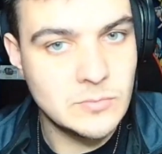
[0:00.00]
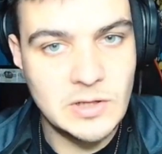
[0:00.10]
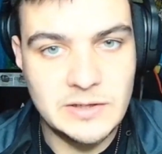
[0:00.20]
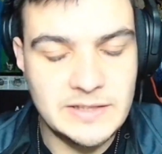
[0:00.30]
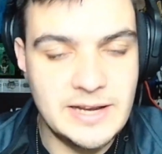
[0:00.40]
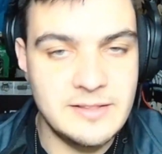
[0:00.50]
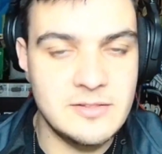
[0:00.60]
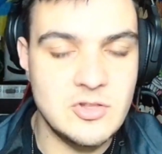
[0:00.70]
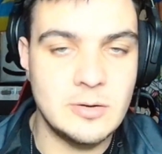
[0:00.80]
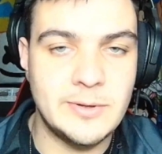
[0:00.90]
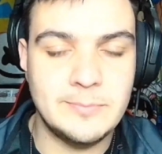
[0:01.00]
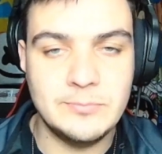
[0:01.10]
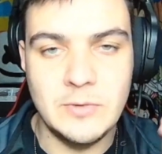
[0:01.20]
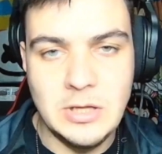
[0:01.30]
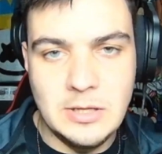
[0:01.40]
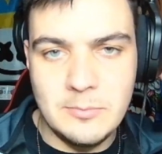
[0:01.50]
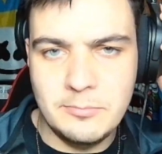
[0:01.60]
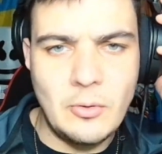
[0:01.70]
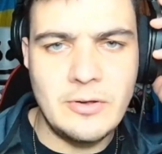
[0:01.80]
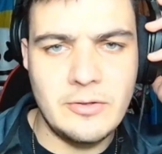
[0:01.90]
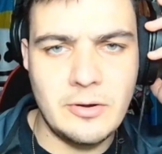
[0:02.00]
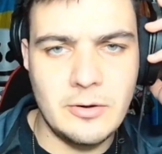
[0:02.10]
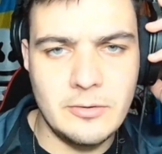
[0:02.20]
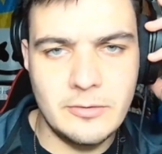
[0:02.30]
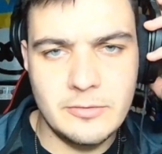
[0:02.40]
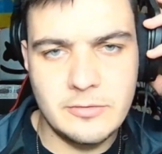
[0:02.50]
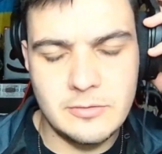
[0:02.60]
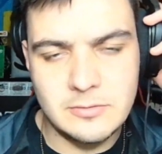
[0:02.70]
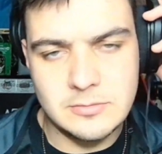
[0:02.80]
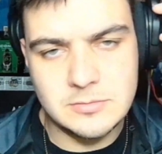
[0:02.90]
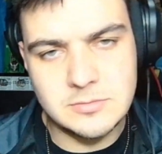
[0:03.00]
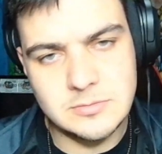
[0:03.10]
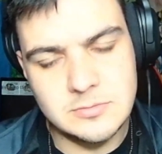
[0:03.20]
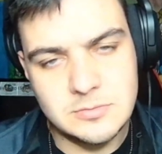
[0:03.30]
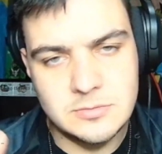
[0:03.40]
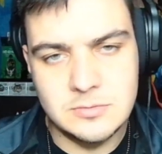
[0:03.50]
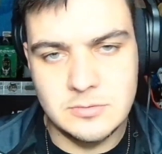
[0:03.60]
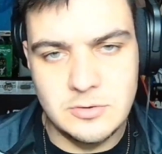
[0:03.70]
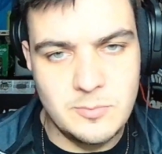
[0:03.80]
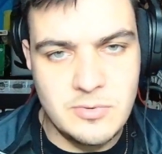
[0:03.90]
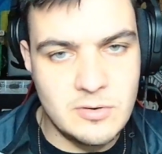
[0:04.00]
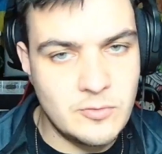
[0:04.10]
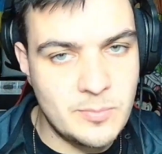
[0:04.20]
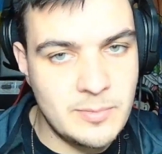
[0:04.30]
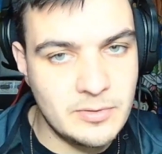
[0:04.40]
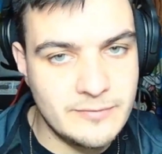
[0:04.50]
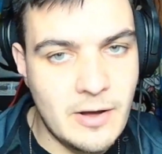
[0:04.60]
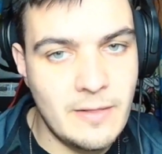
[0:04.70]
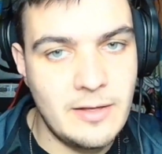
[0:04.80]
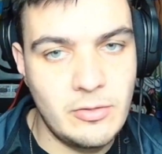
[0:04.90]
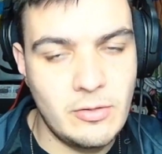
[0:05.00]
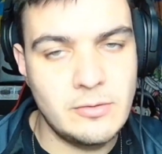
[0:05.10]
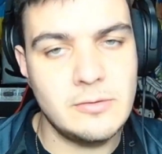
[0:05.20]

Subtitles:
ladies and gentlemen, boys and girls, you beautiful people of all ages.